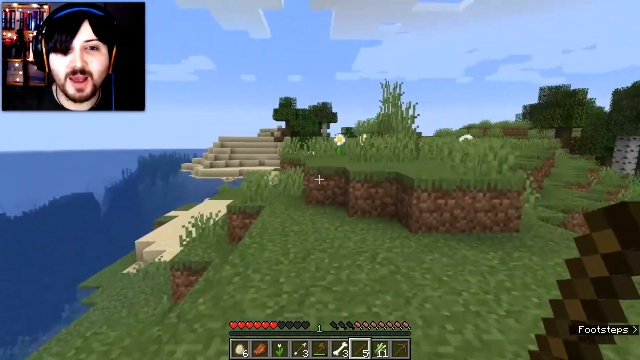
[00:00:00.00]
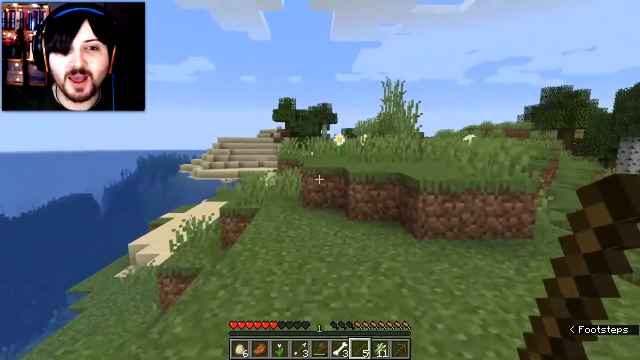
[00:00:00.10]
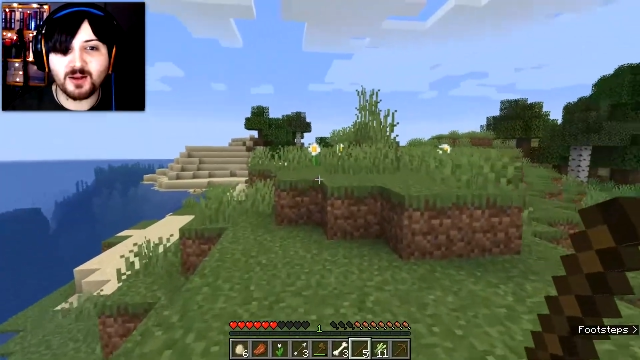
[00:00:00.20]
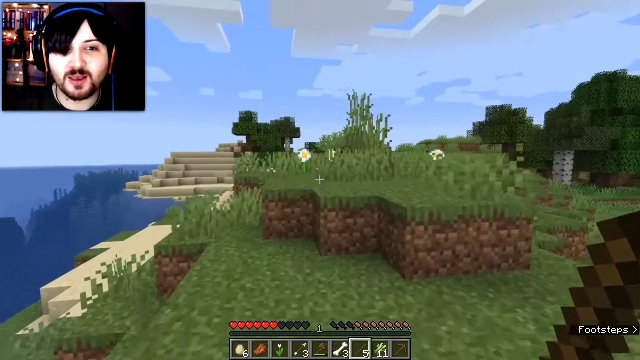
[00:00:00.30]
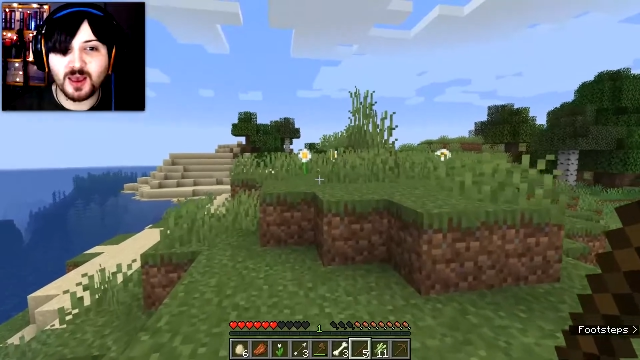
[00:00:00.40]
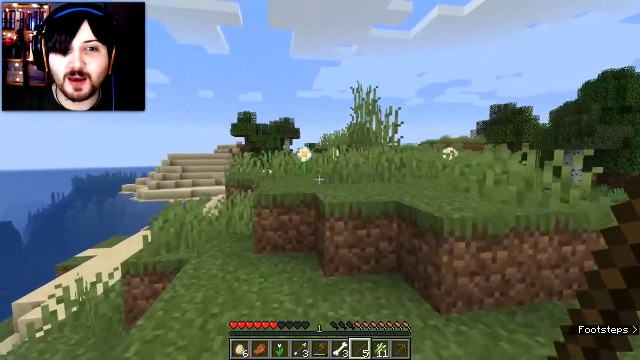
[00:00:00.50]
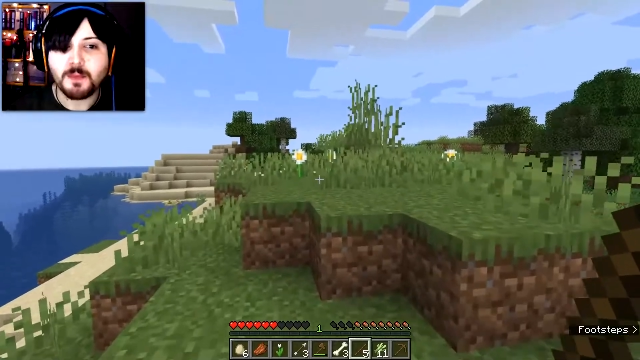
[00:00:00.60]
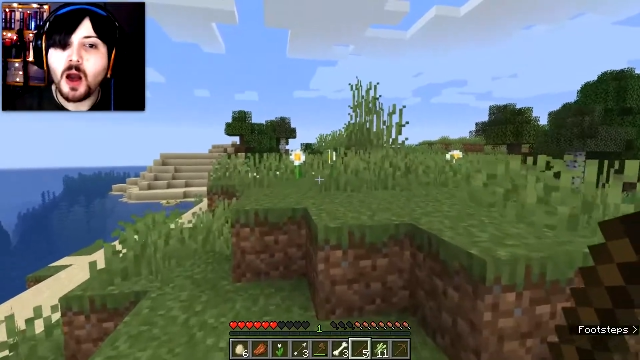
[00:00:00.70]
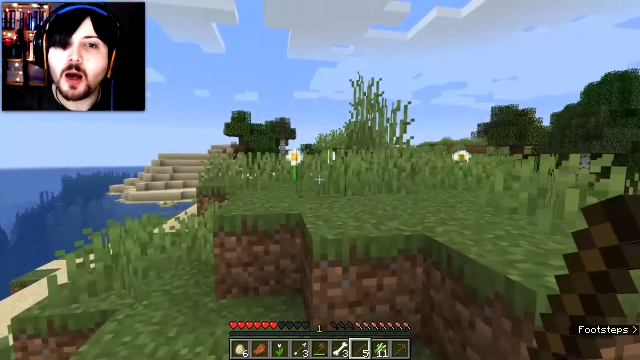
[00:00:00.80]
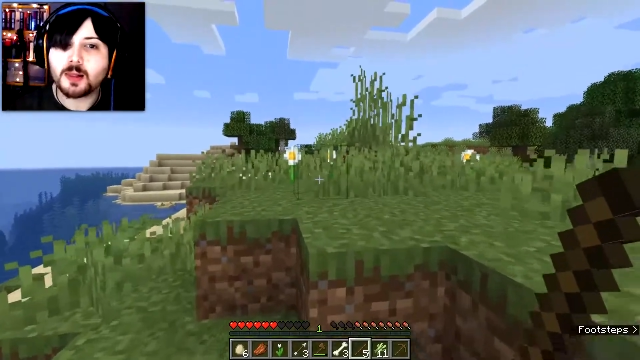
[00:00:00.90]
Hell yeah.
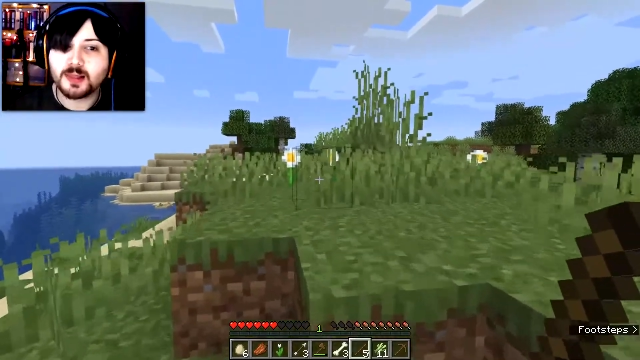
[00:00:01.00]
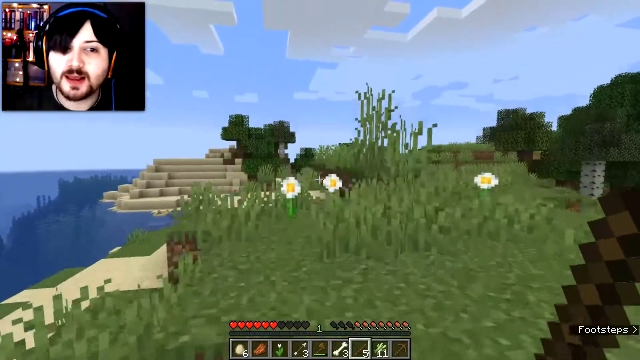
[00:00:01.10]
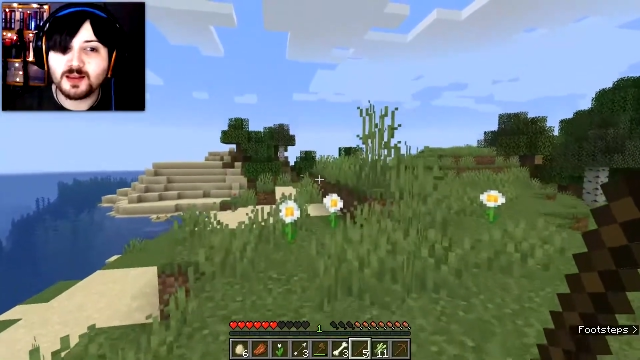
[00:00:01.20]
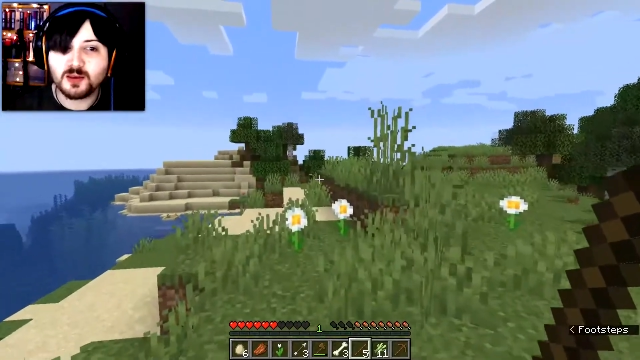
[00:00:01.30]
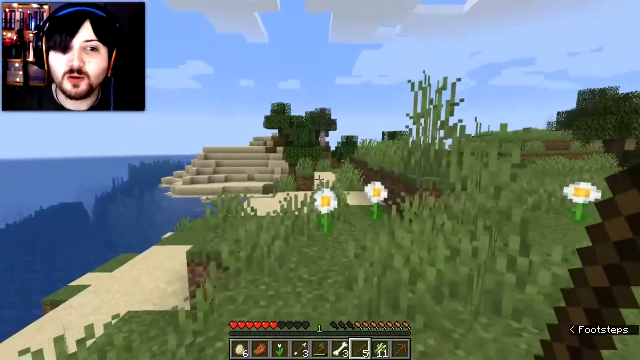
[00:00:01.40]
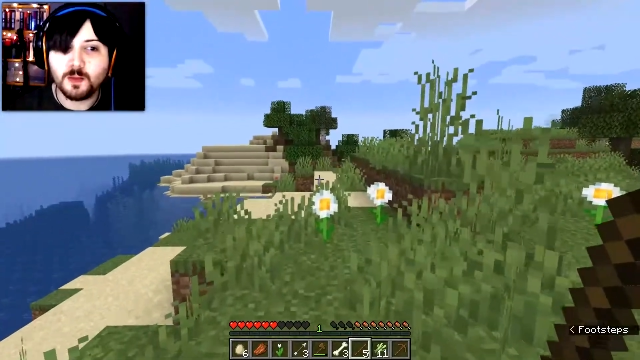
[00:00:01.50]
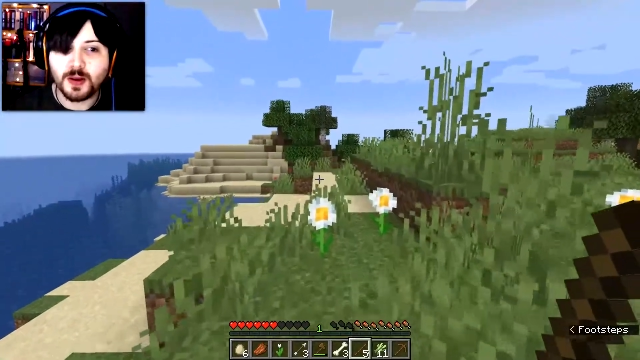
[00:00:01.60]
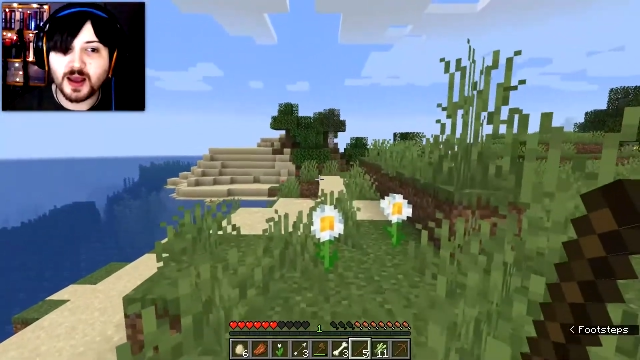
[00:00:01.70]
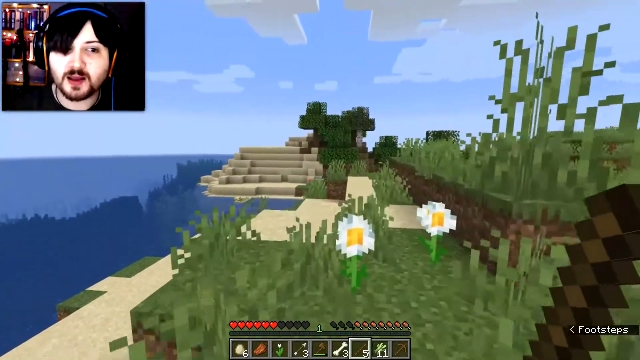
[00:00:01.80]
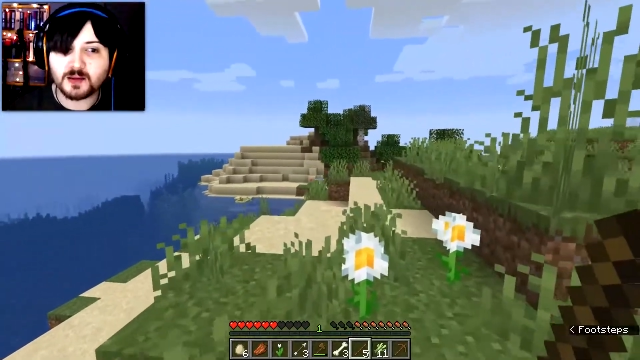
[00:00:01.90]
Let's go
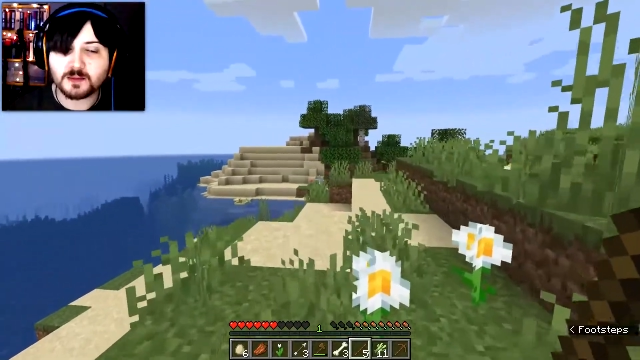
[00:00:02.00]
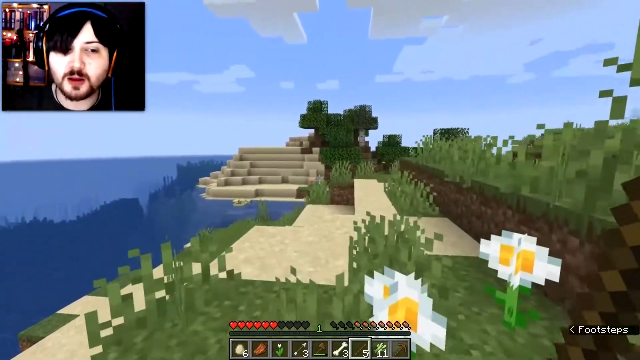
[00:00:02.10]
back